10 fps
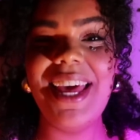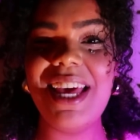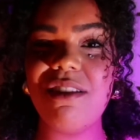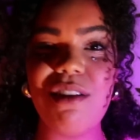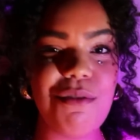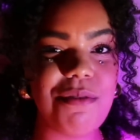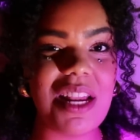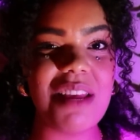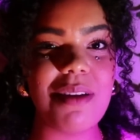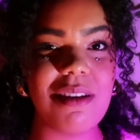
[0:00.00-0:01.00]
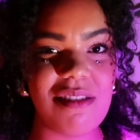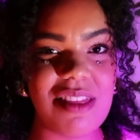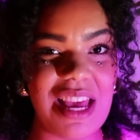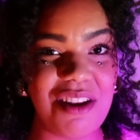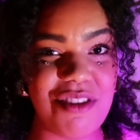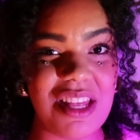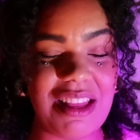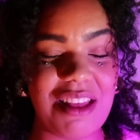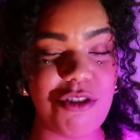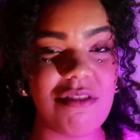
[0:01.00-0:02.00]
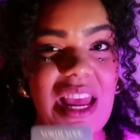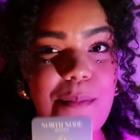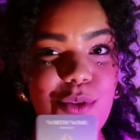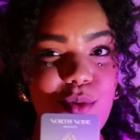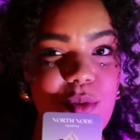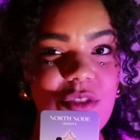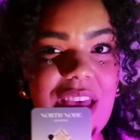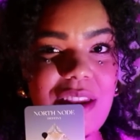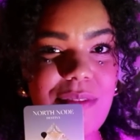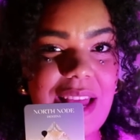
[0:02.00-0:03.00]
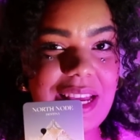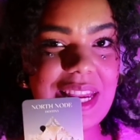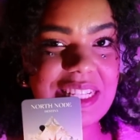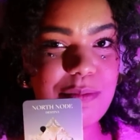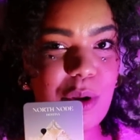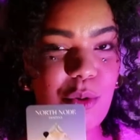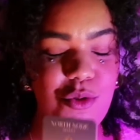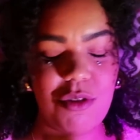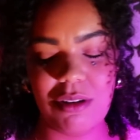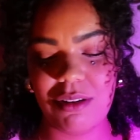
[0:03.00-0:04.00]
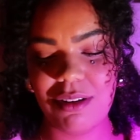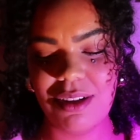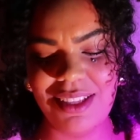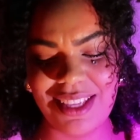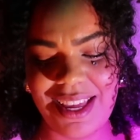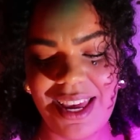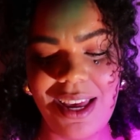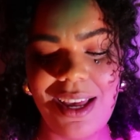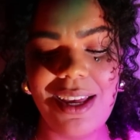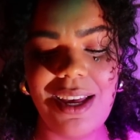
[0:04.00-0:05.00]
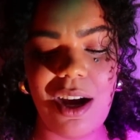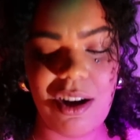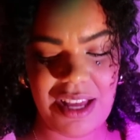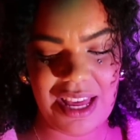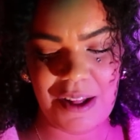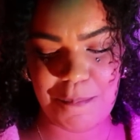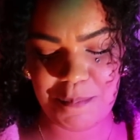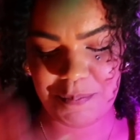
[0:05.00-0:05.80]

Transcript: It's so funny because the energy that just came through was kind of like an explosion. Okay.